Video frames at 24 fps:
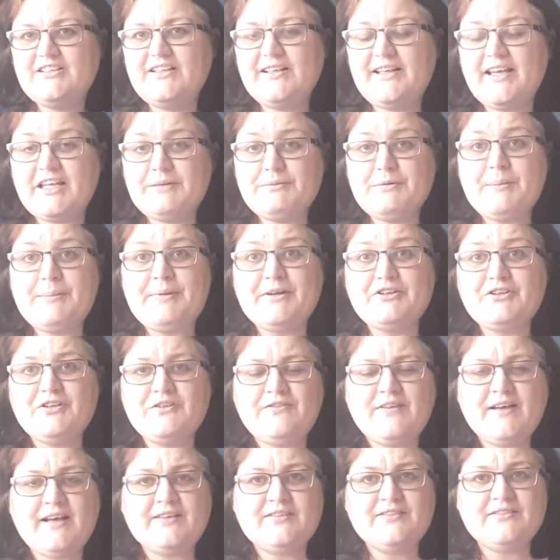She cares more about
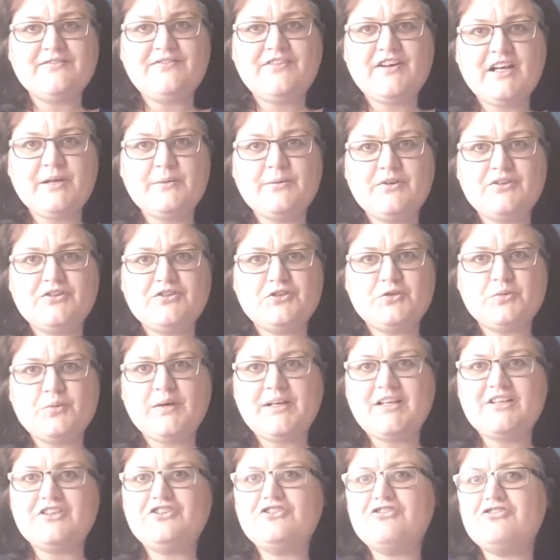2,000 followers on
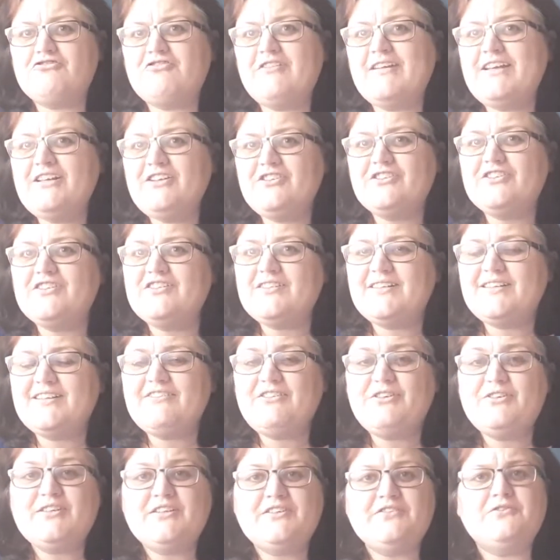Twitter to strangers than
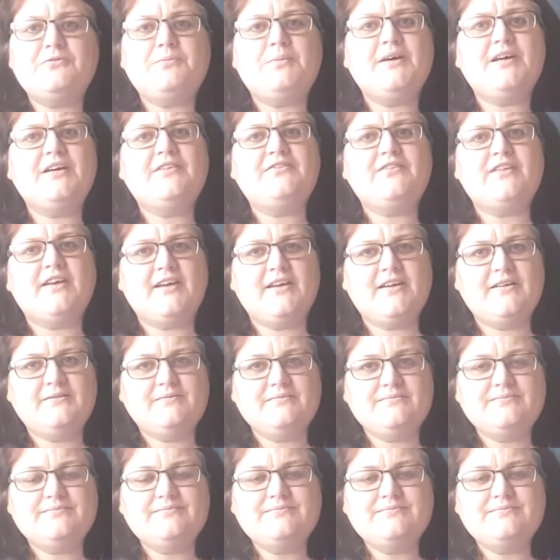her own sister's birthday.